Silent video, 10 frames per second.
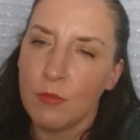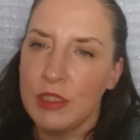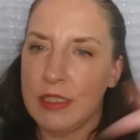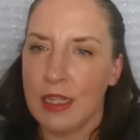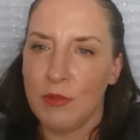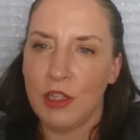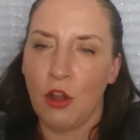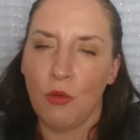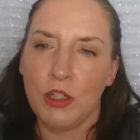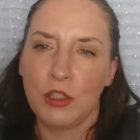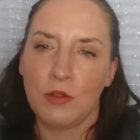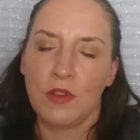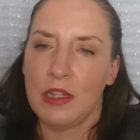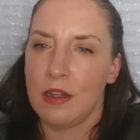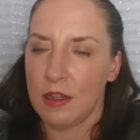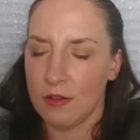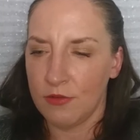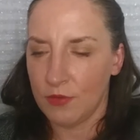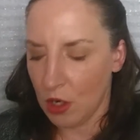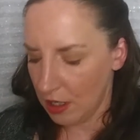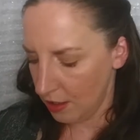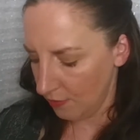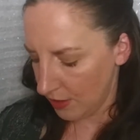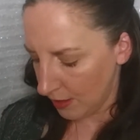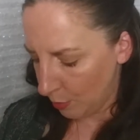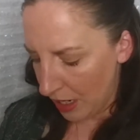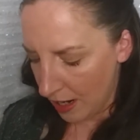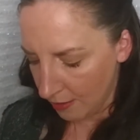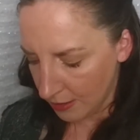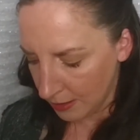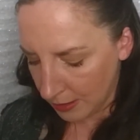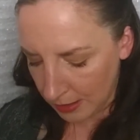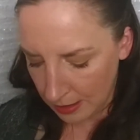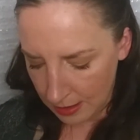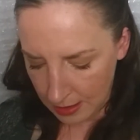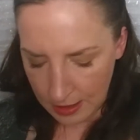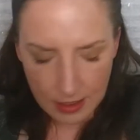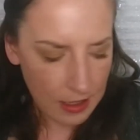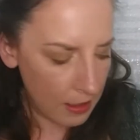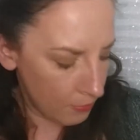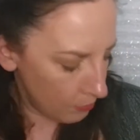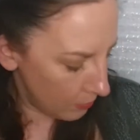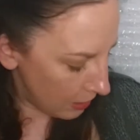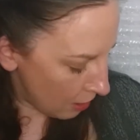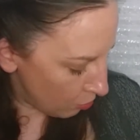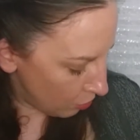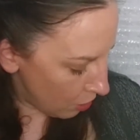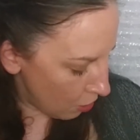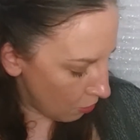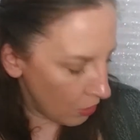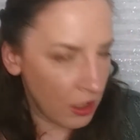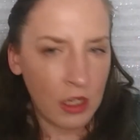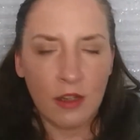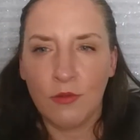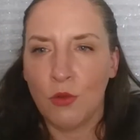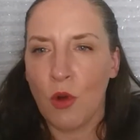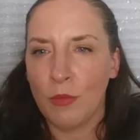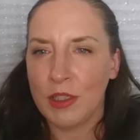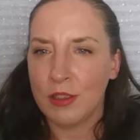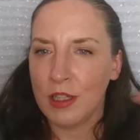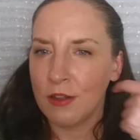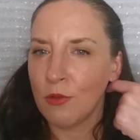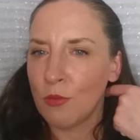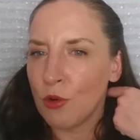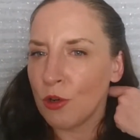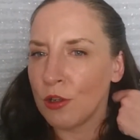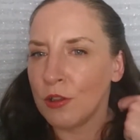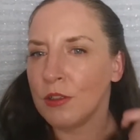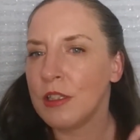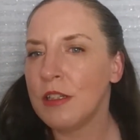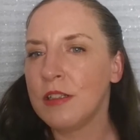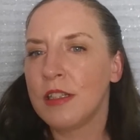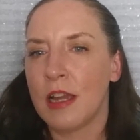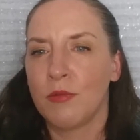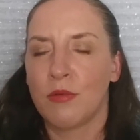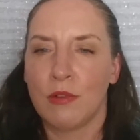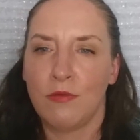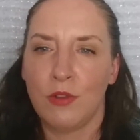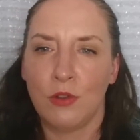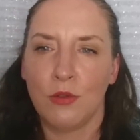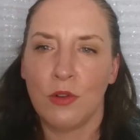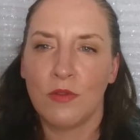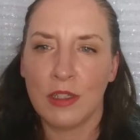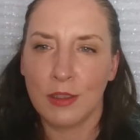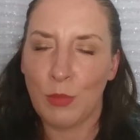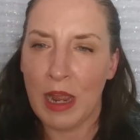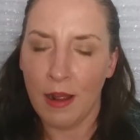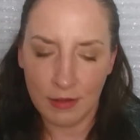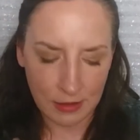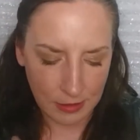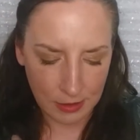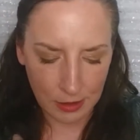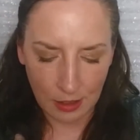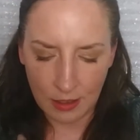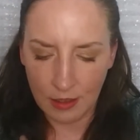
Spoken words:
Please let me know what you think of any of these palettes down below. If you want me to give a more in-depth review of these palettes,